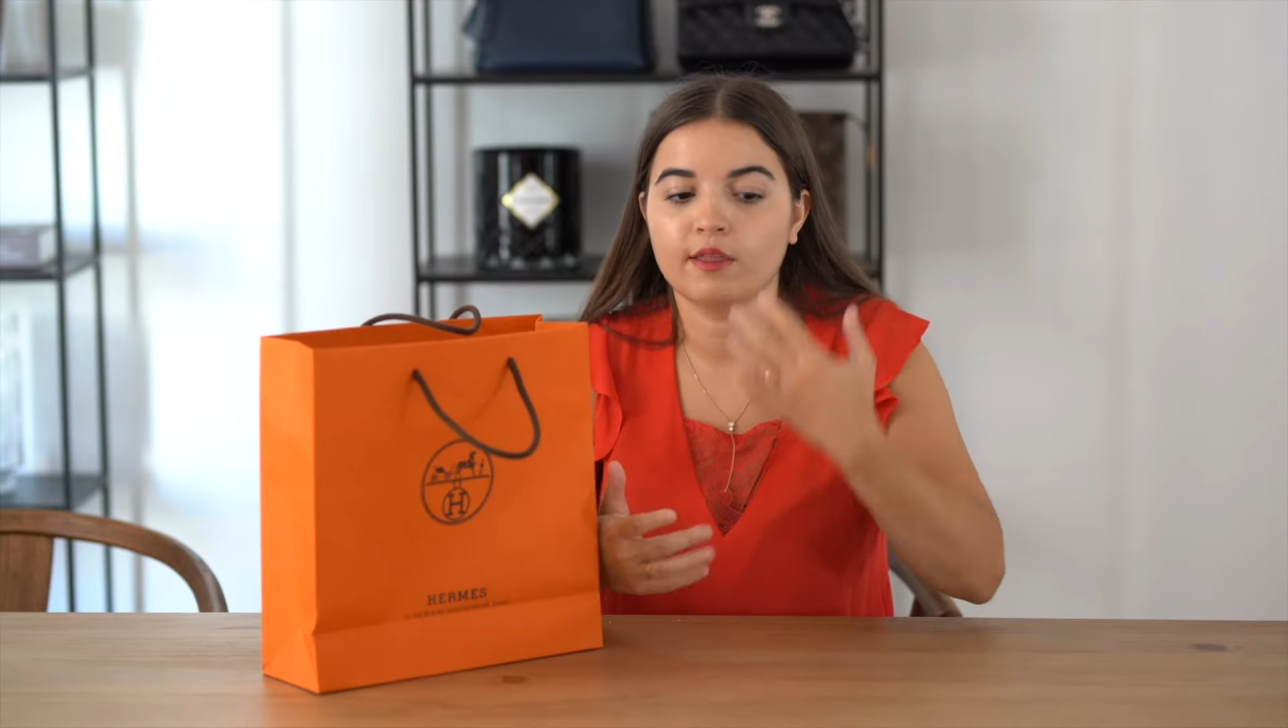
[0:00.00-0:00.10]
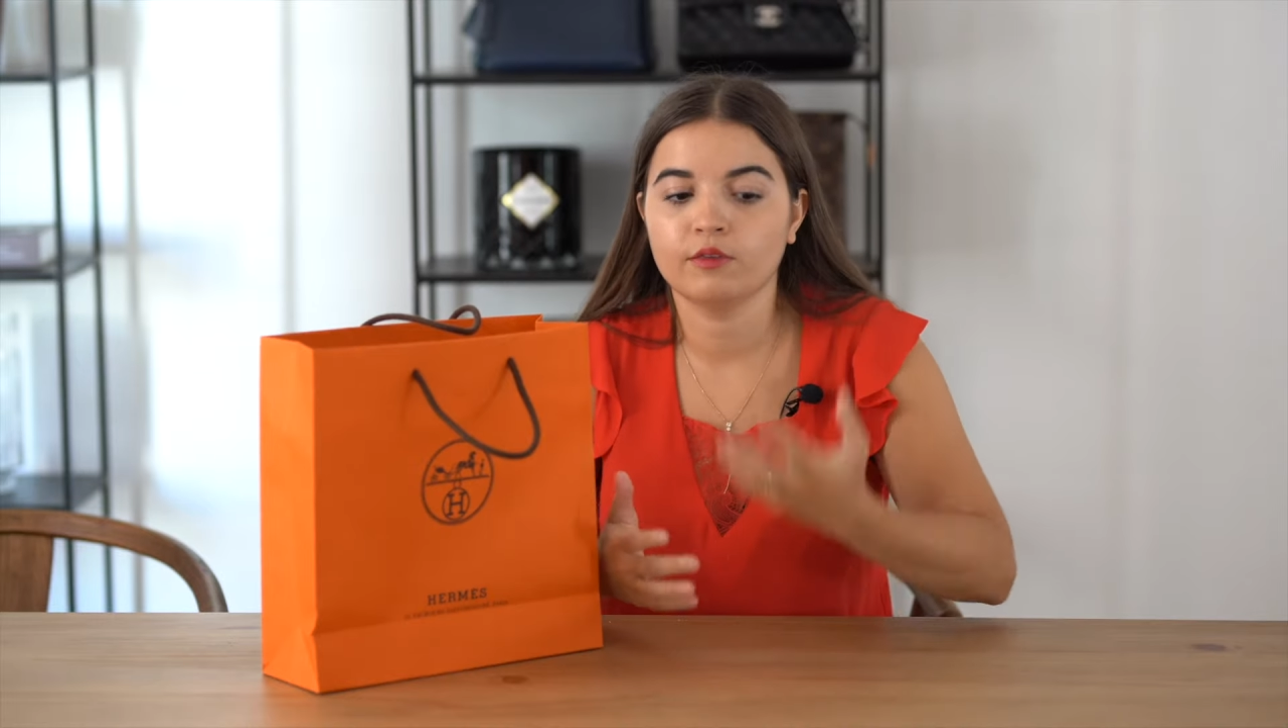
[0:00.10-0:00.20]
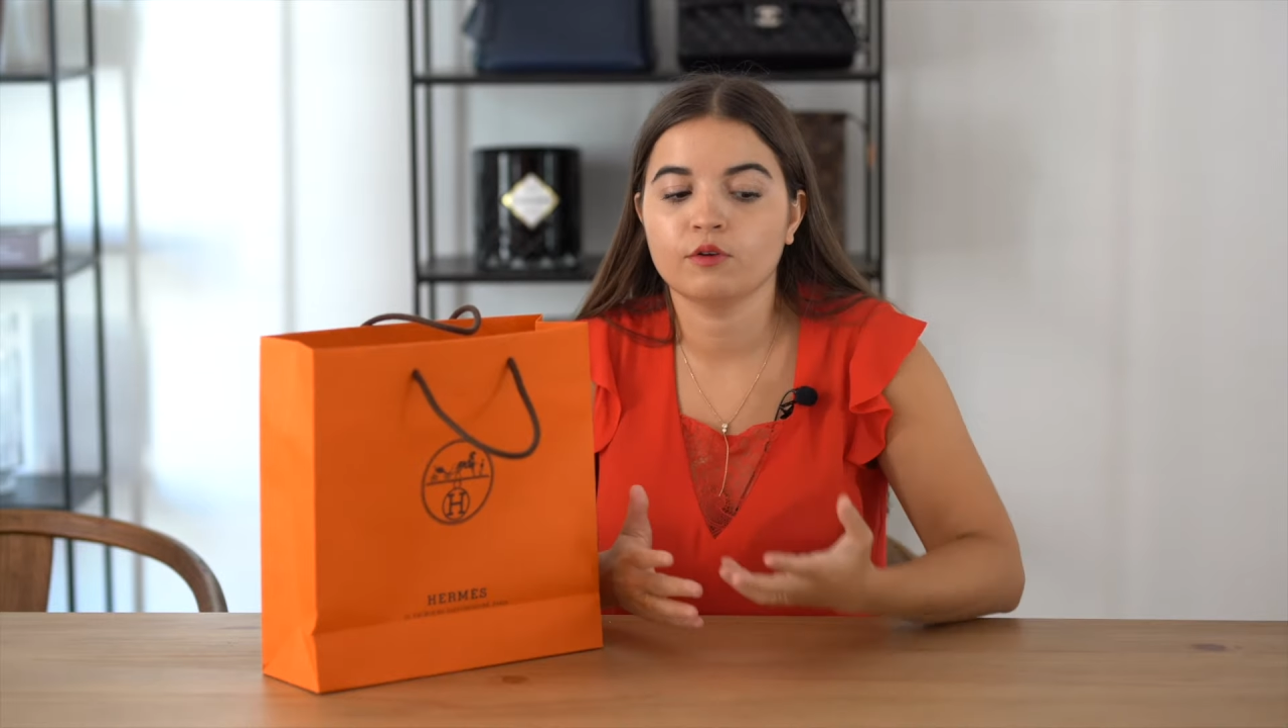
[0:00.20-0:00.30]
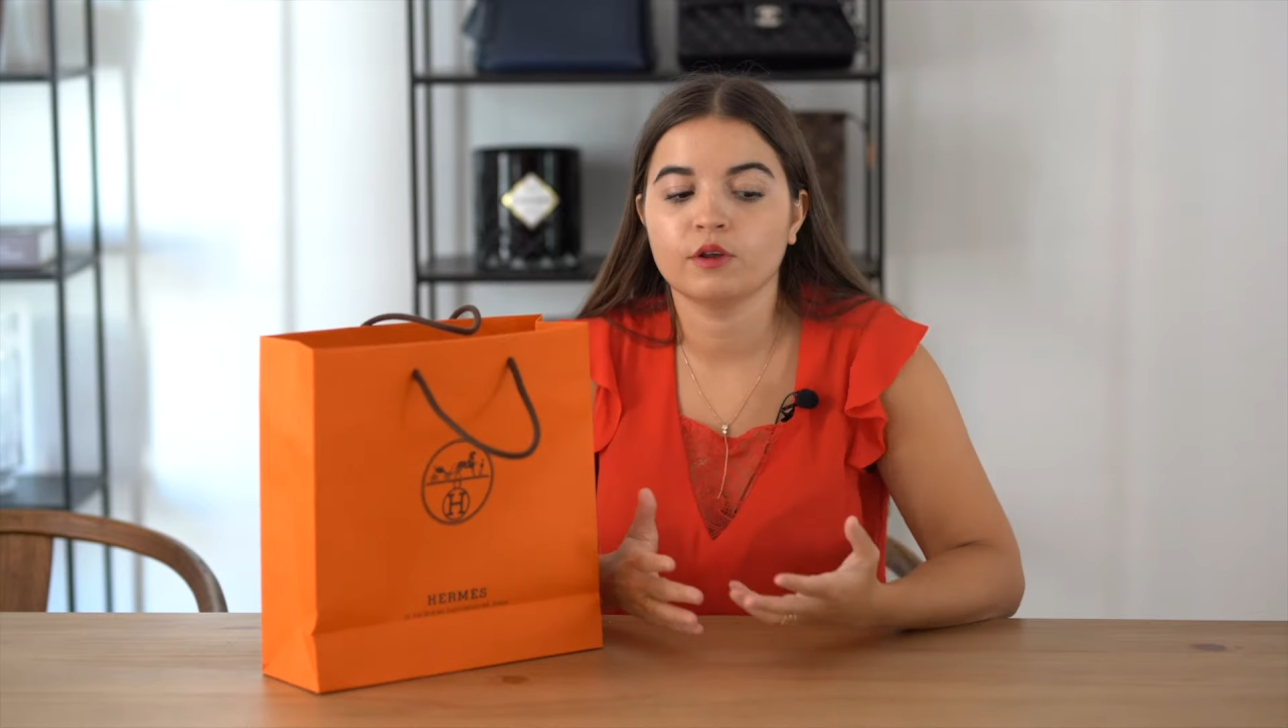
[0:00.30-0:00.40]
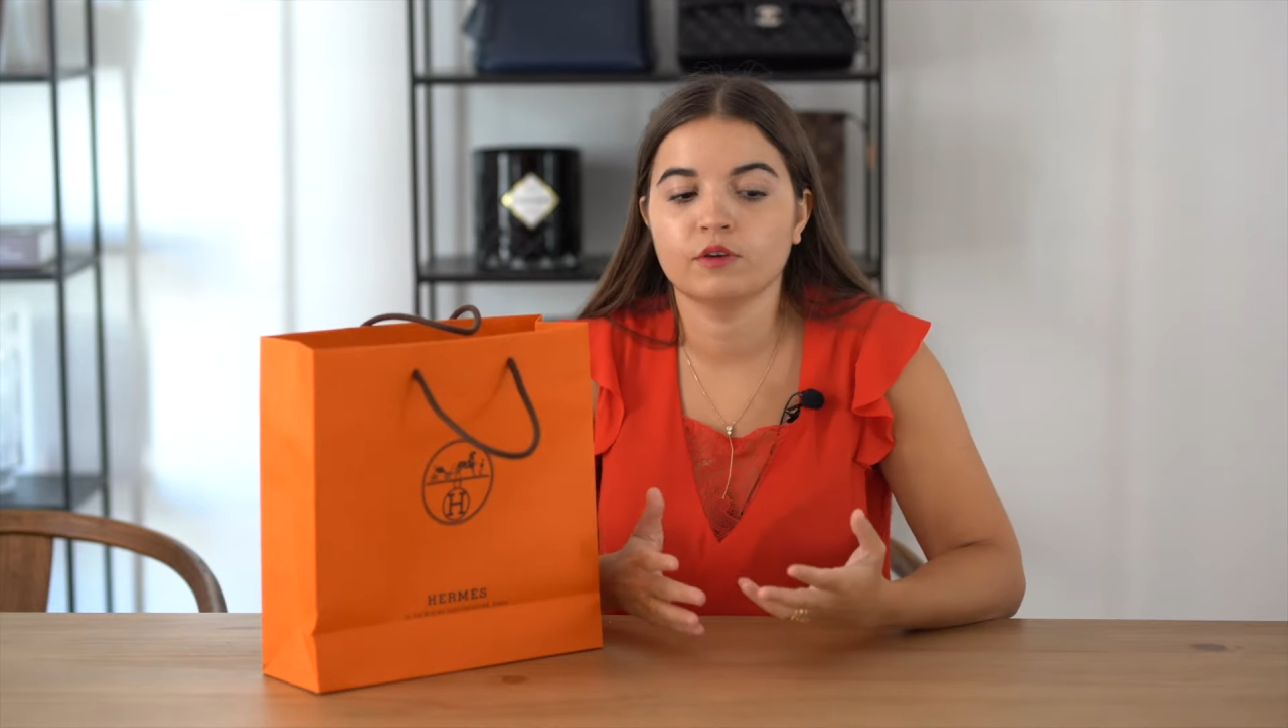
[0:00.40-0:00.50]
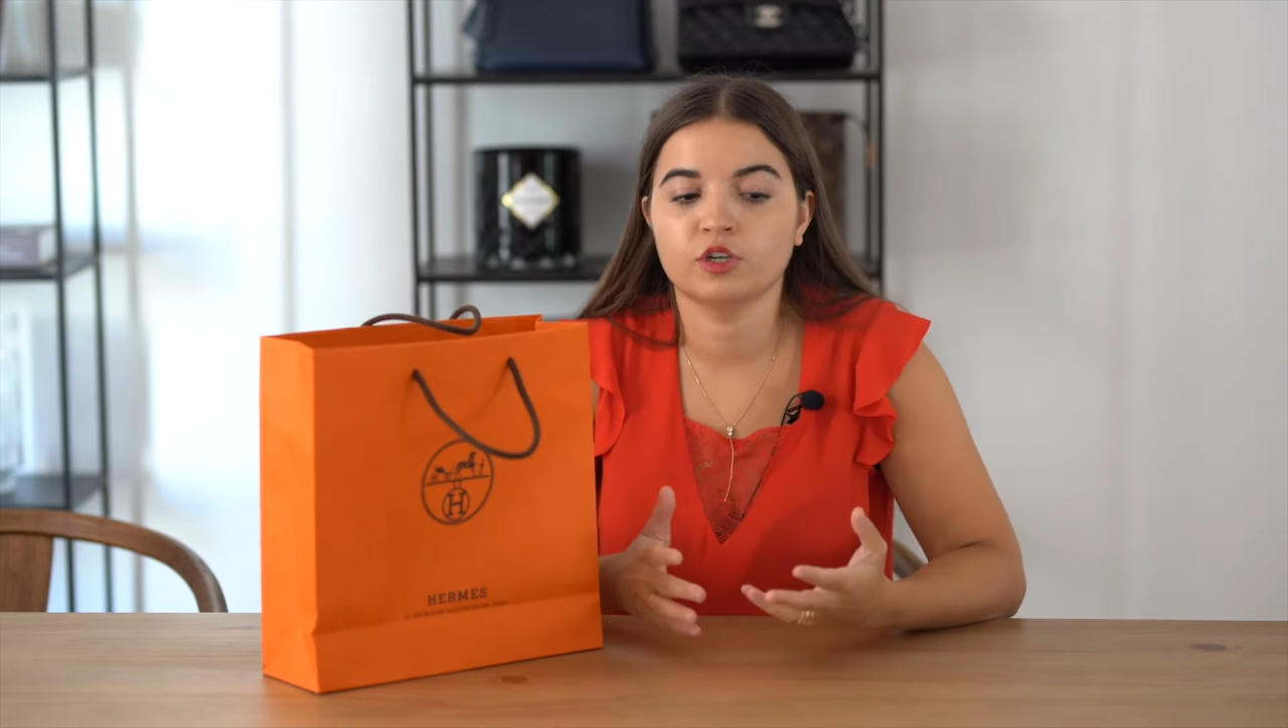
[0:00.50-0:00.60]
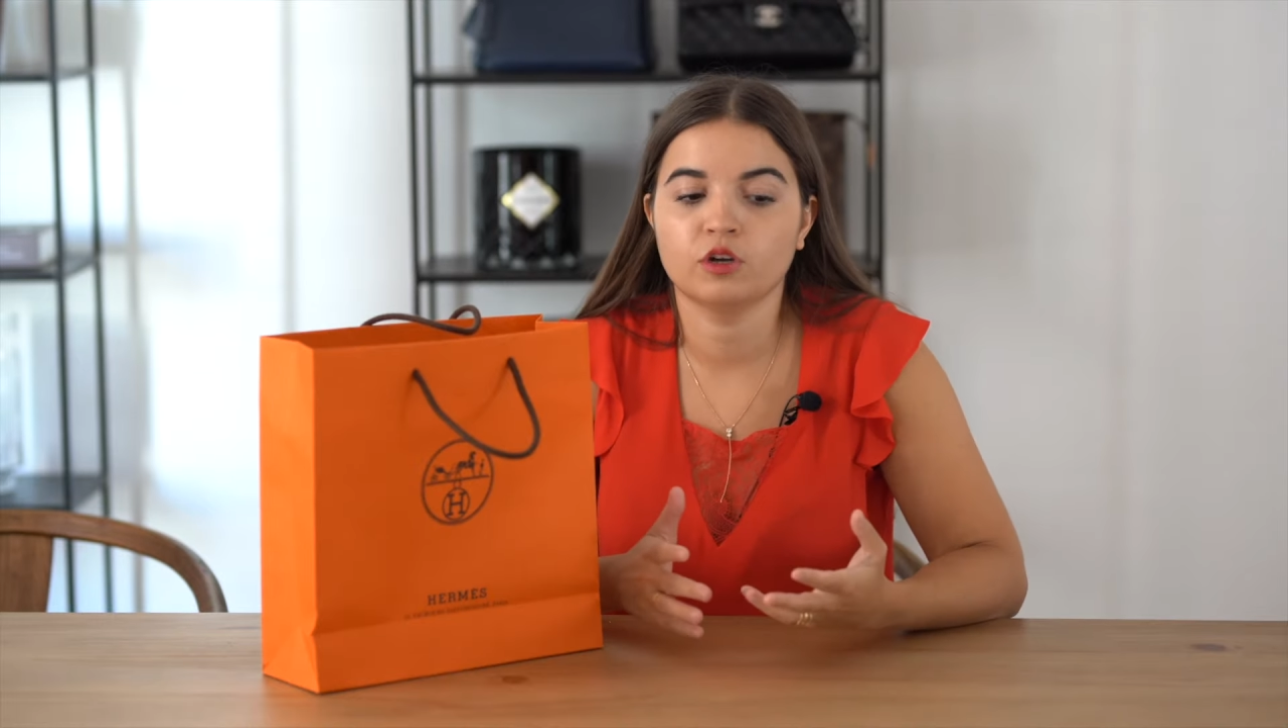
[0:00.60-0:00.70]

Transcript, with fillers: enter in the